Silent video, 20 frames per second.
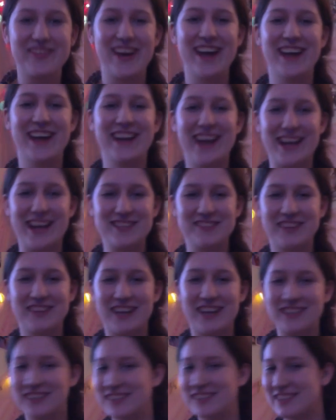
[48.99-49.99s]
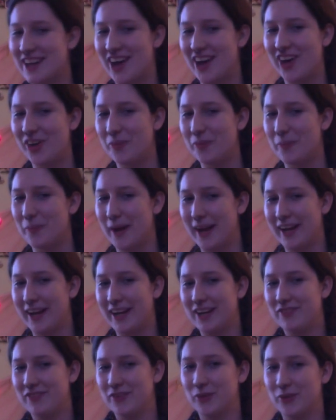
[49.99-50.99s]
And as you guys could tell by
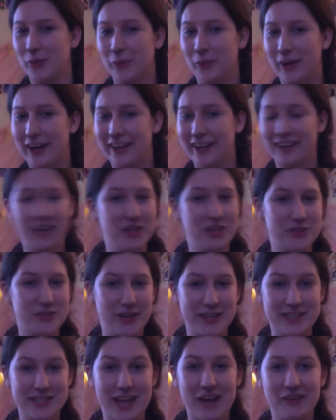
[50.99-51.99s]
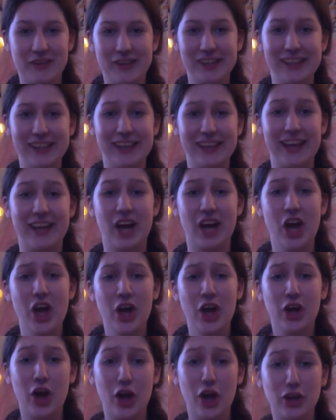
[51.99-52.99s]
even the way that I dress, I really like
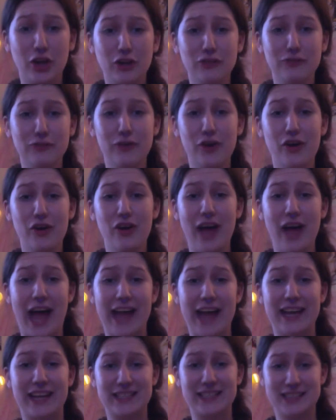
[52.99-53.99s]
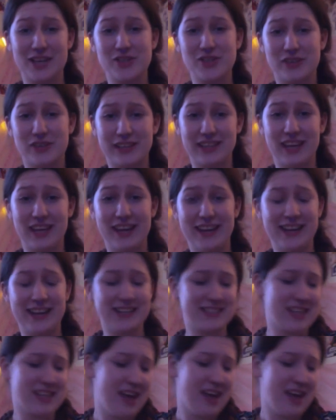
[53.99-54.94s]
colorful and eccentric things